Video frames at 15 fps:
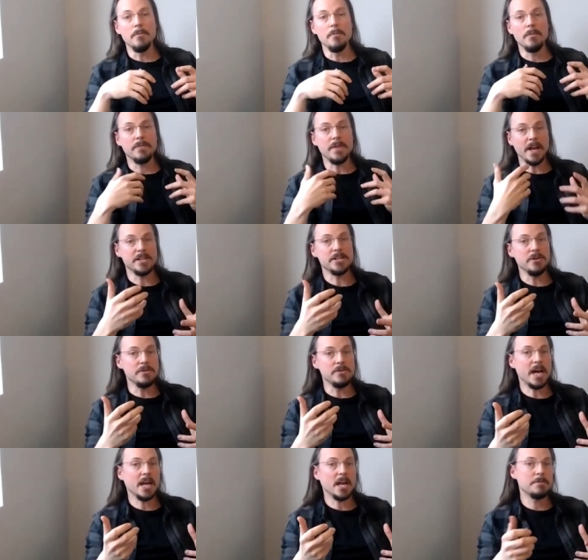They do
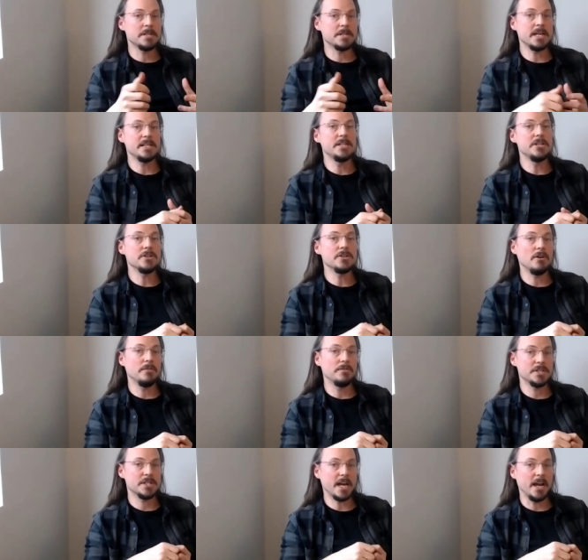take a percentage
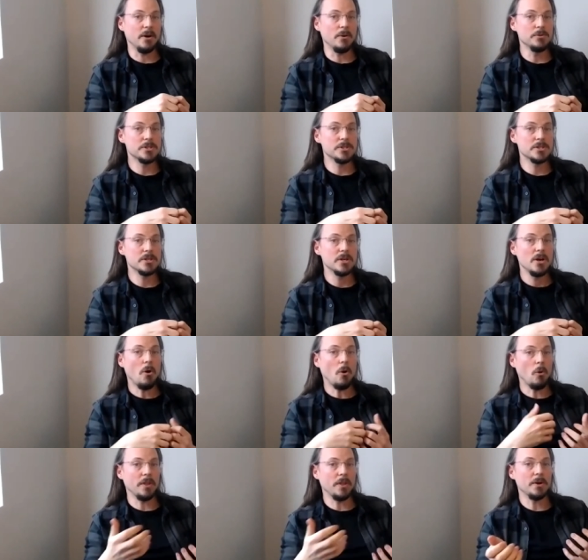of sales,
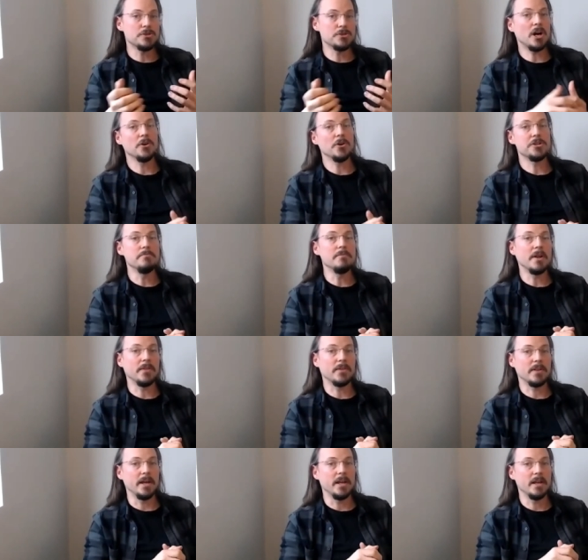or they'll charge you
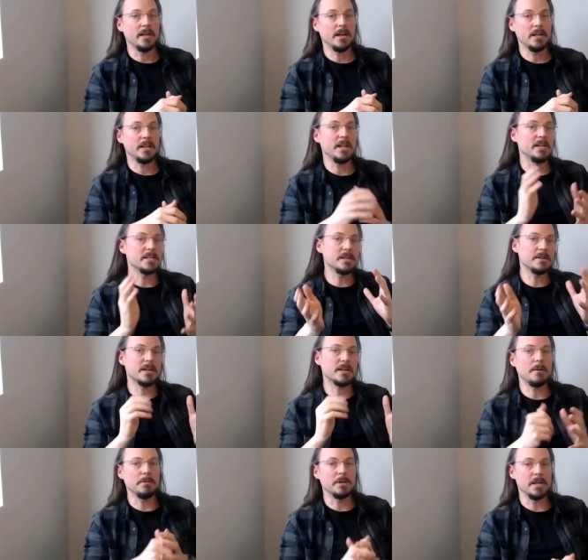monthly. And there's a
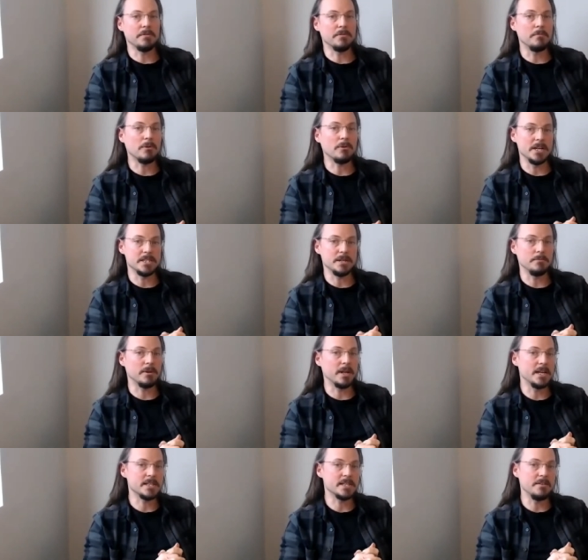couple of different pricing
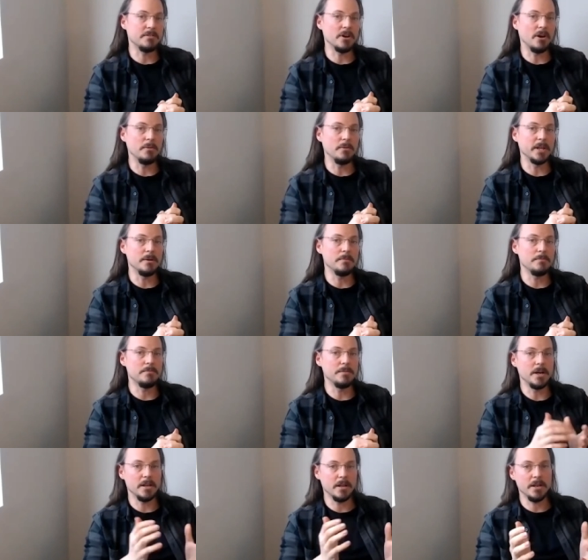plans they've got with it,
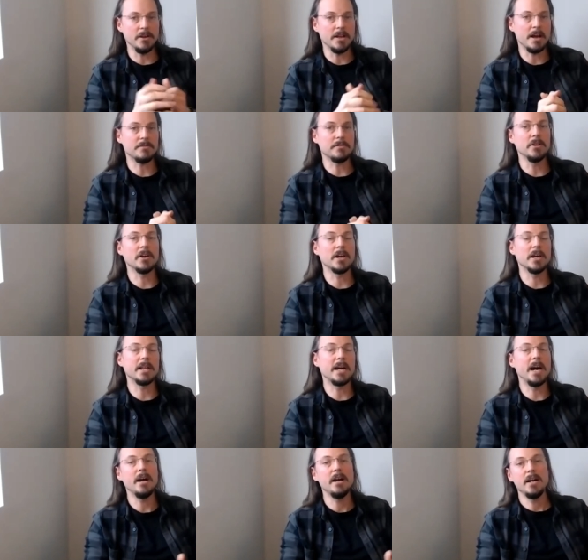but you have to look at
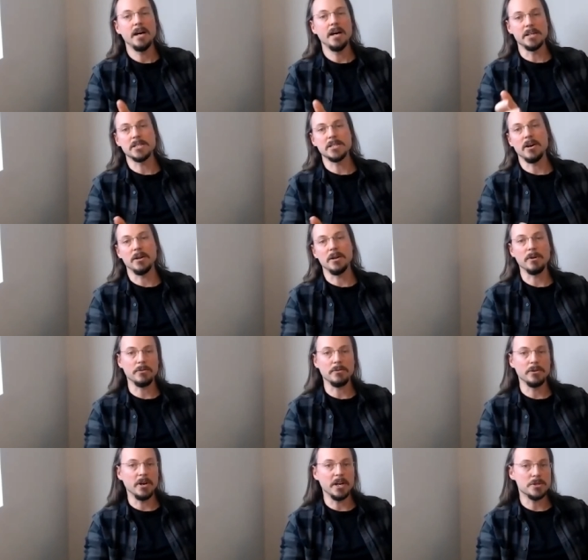that and decide whether
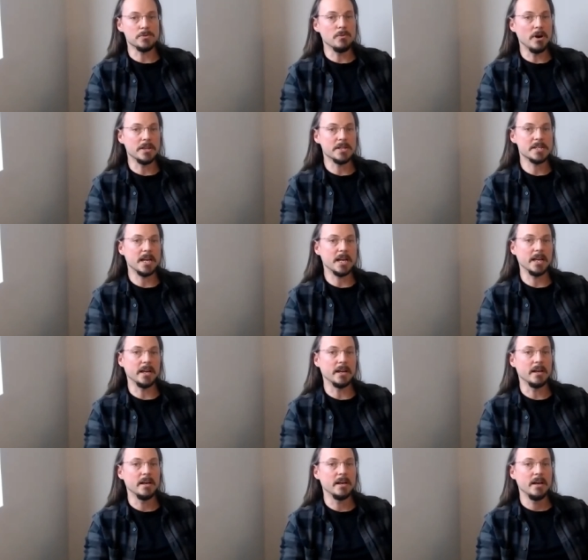or not it's worth
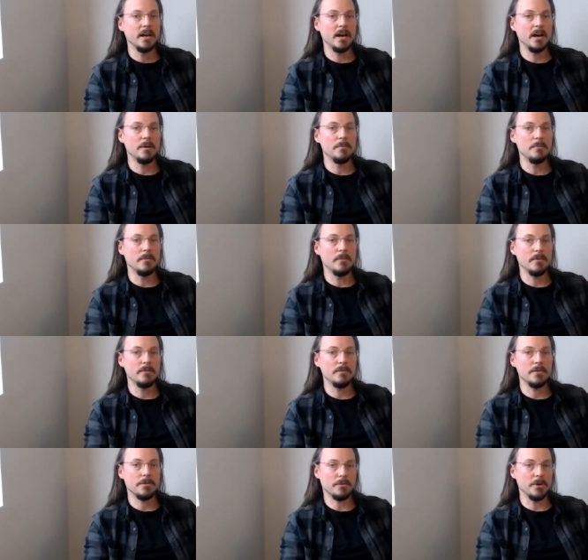selling
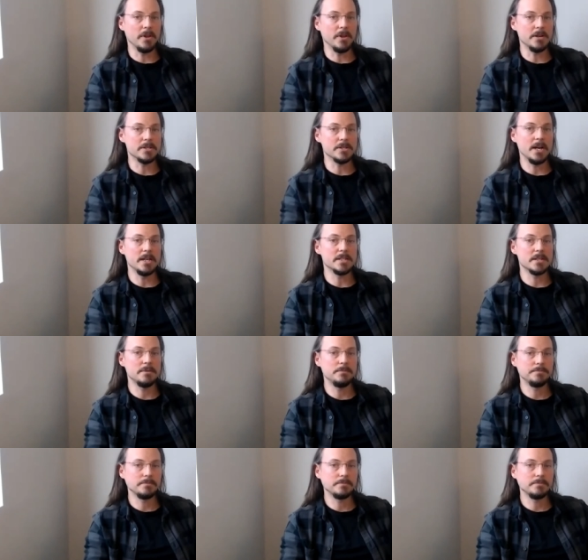through those guys.